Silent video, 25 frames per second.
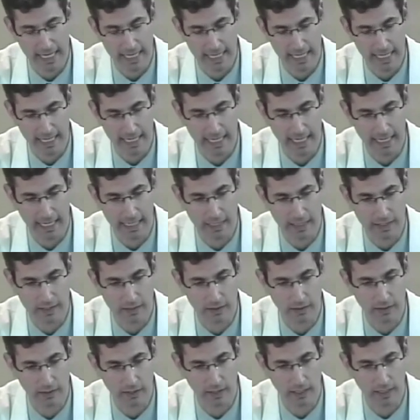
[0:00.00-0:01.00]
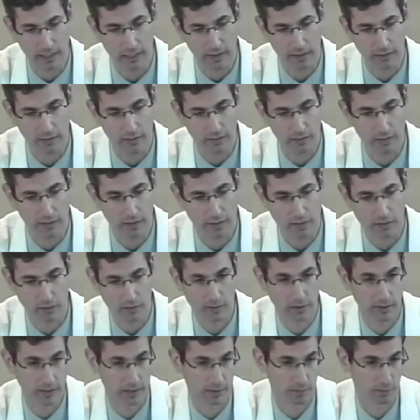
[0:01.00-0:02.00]
And
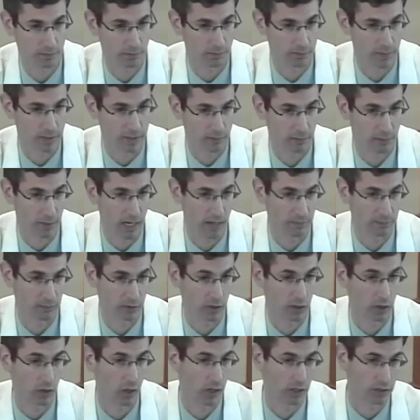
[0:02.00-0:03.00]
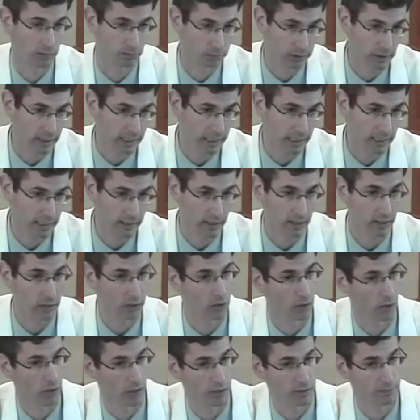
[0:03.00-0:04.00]
this problem can cause bleeding, it can
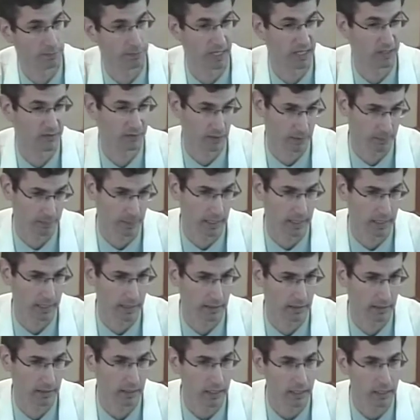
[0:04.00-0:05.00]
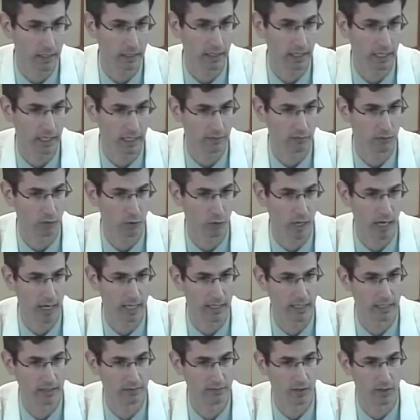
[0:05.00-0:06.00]
cause pelvic pain, and a
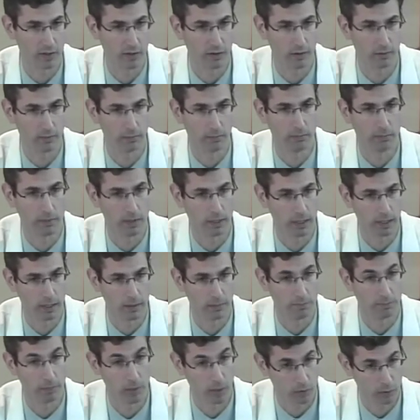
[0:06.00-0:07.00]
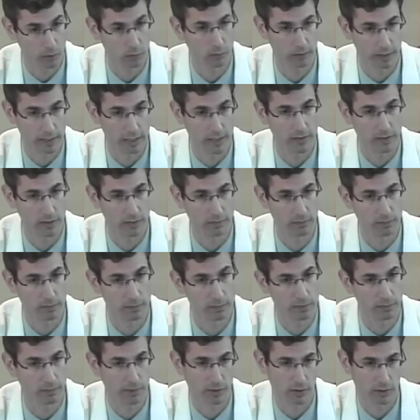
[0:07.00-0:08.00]
variety of other bulk-related
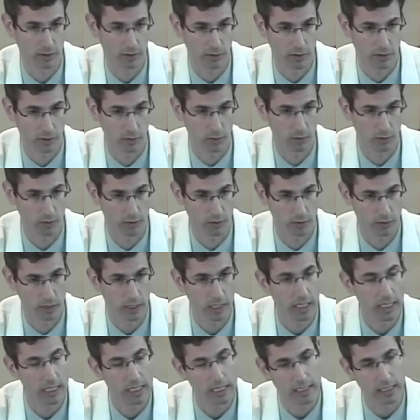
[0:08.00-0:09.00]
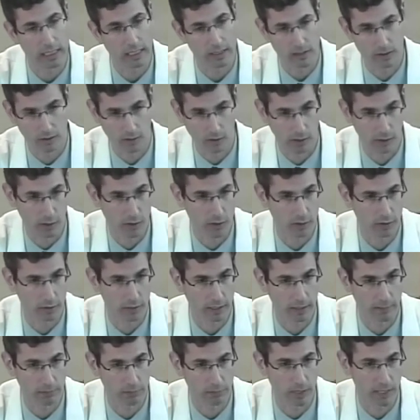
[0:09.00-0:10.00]
symptoms because the uterus gets larger
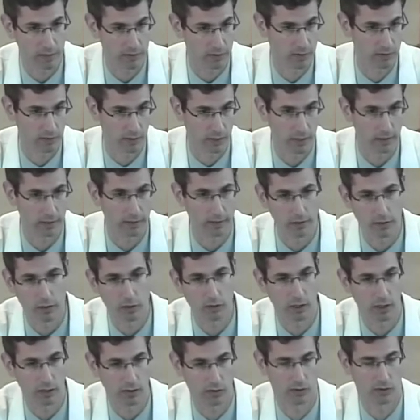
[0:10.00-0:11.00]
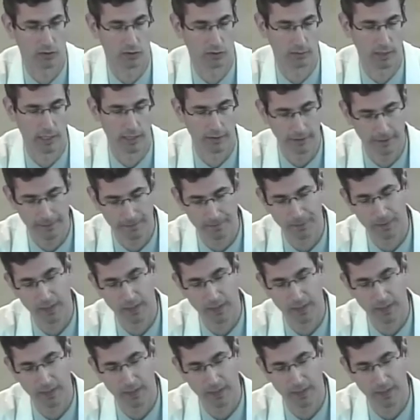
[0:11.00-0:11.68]
and presses on the structures around it.